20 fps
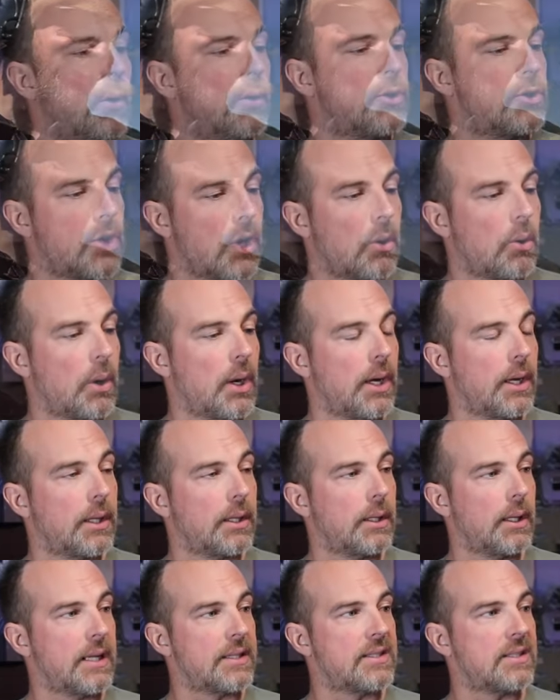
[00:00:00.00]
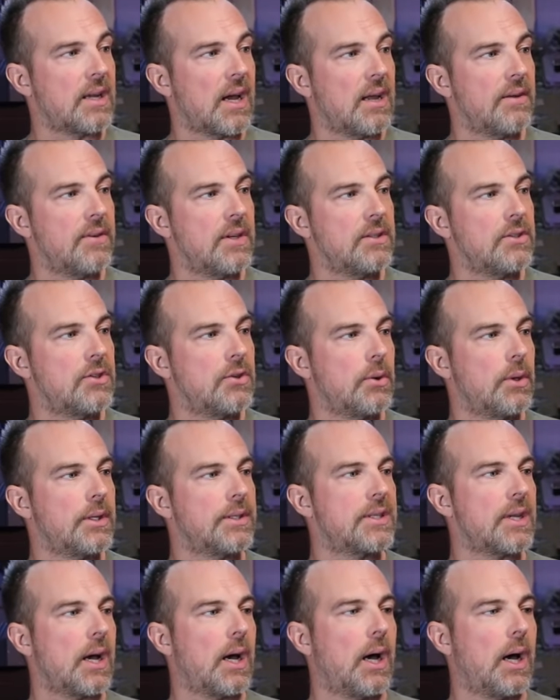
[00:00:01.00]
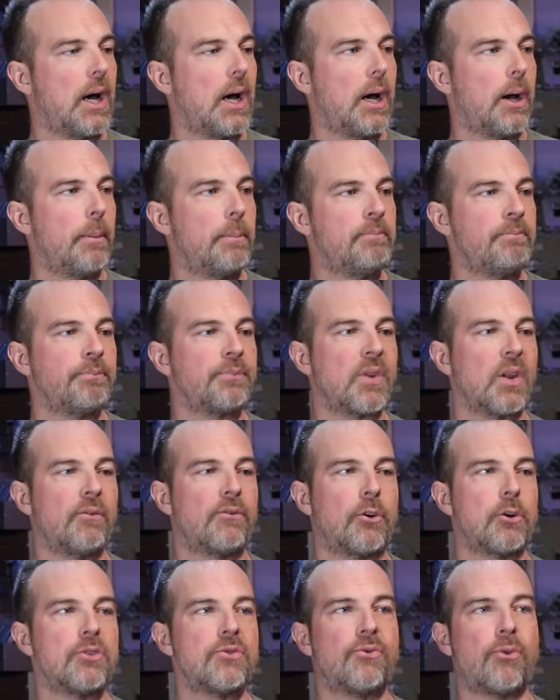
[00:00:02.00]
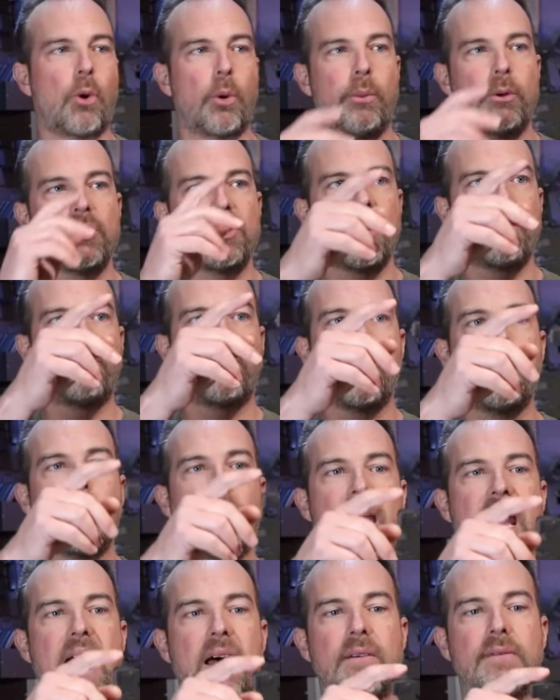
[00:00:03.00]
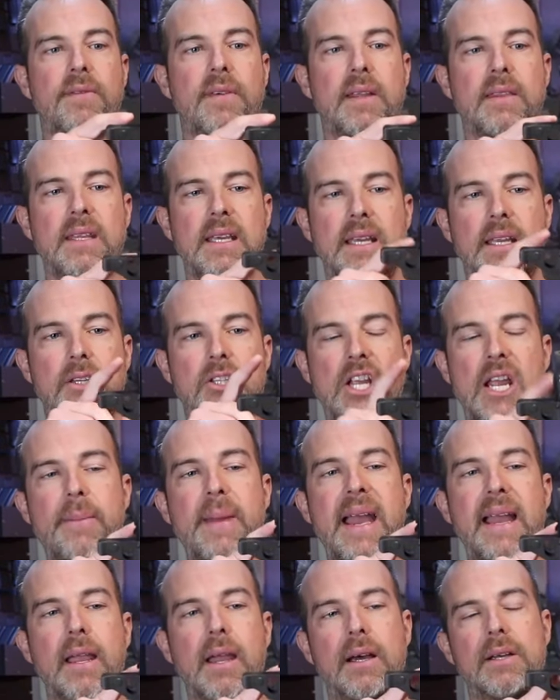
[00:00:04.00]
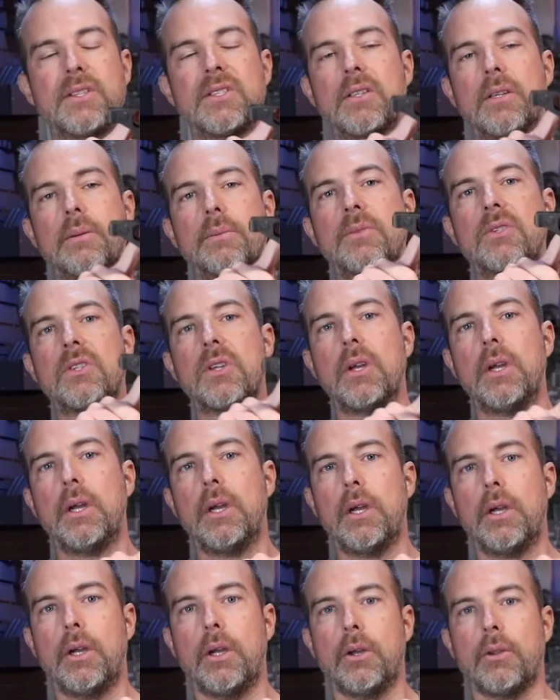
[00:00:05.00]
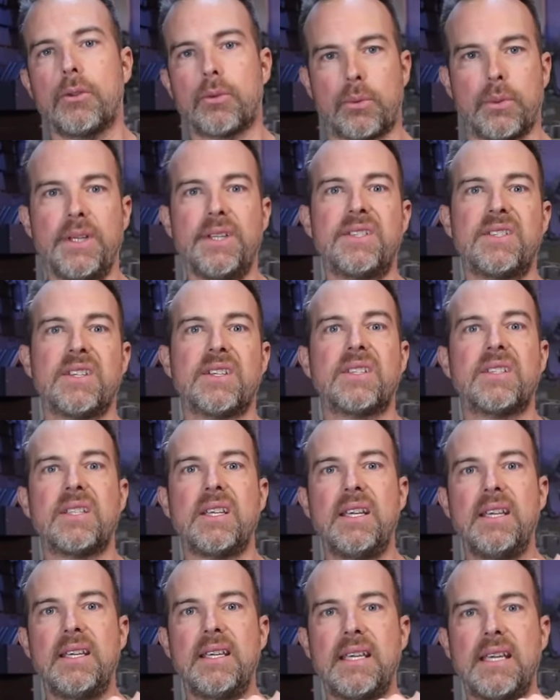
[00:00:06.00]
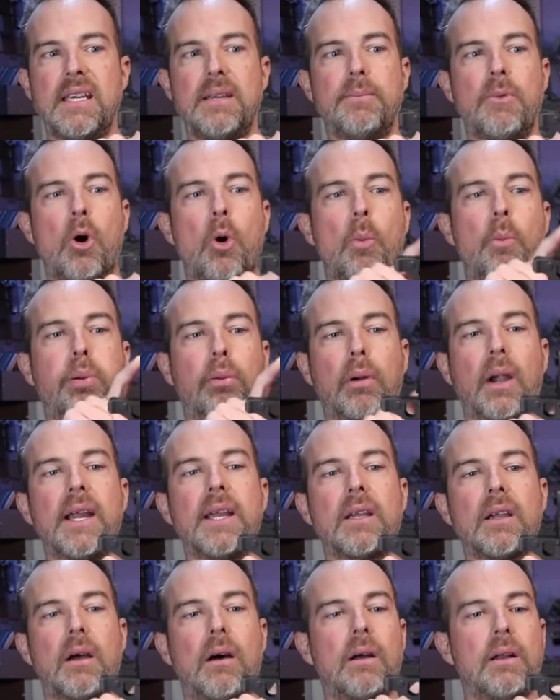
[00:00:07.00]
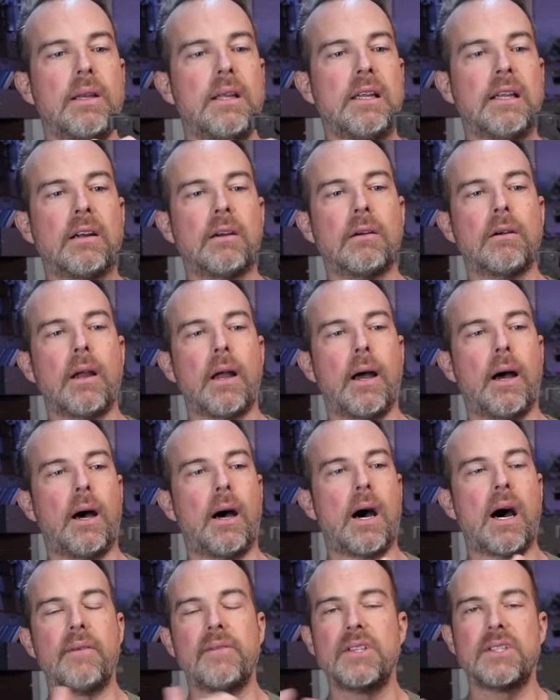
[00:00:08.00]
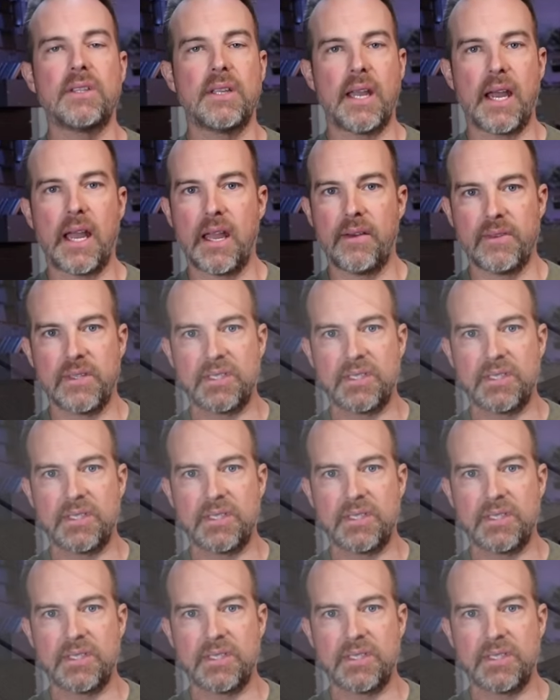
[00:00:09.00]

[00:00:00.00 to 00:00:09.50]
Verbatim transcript: So let's dive into it. Um, first and foremost, up front, I have the J MAC Customs three sixty Chemo Brake on here. Uh, obviously, I have a